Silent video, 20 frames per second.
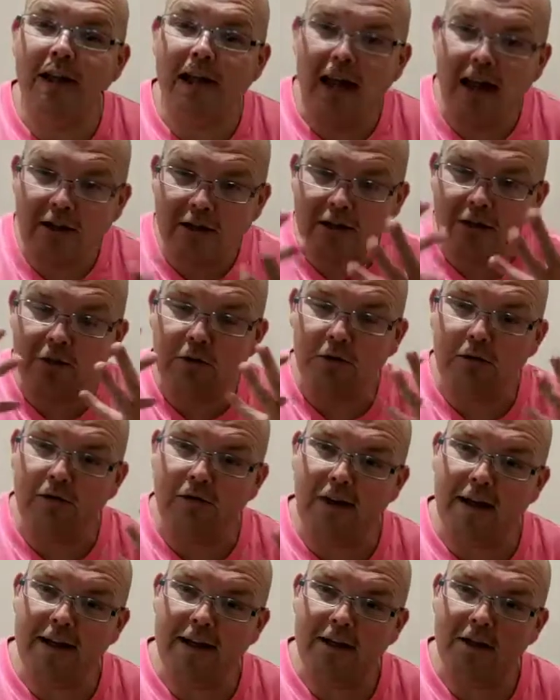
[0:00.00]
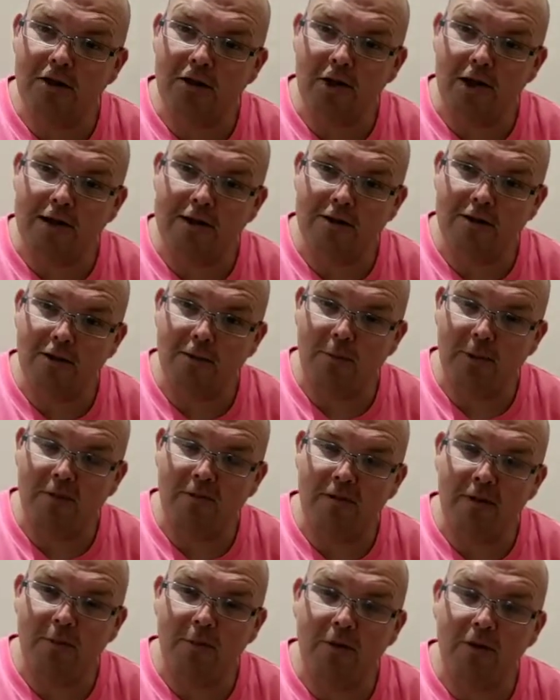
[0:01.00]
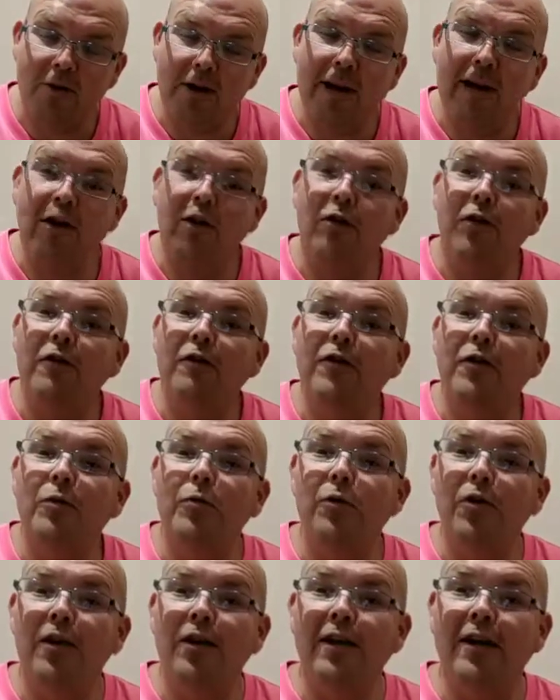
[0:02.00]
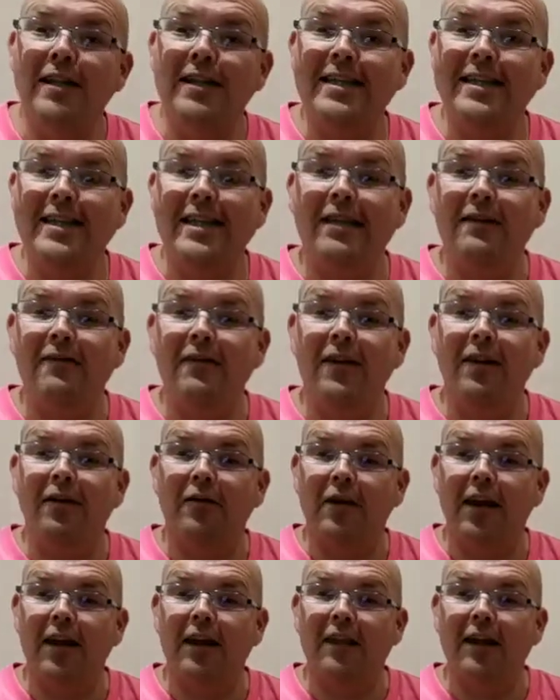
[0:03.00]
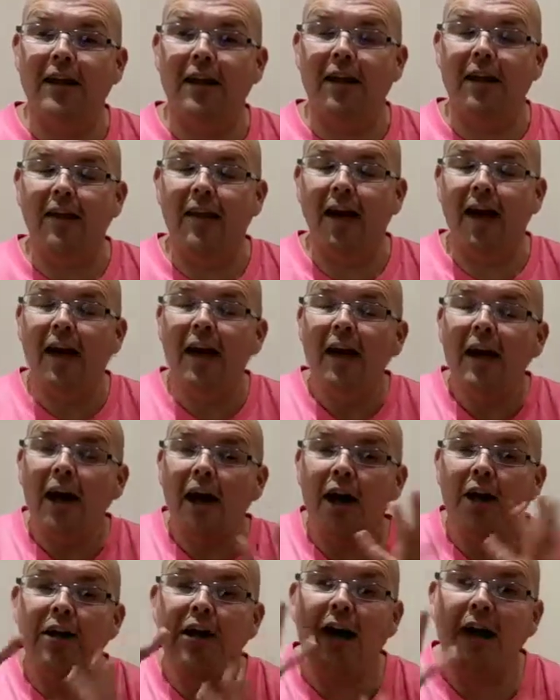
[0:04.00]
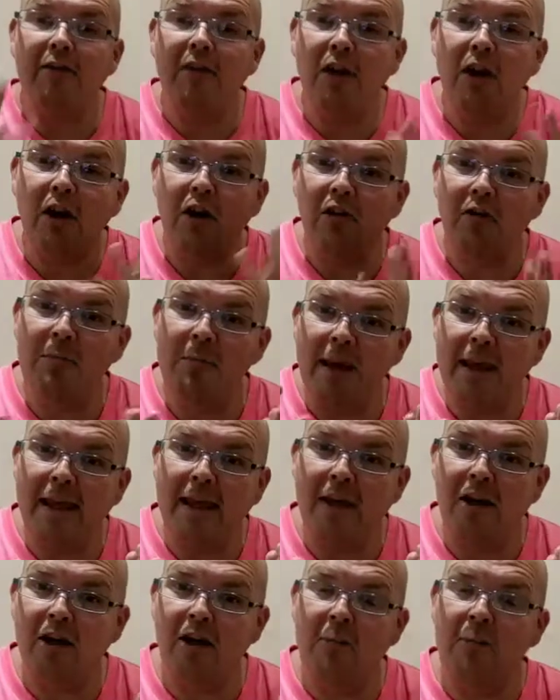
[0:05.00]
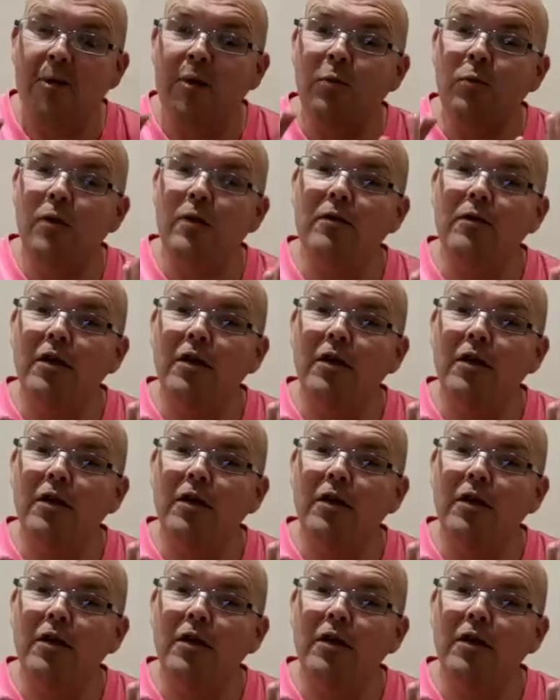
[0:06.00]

get your face dressed up every morning, or if you work in TV or anything like that and you have a lot of makeup, you will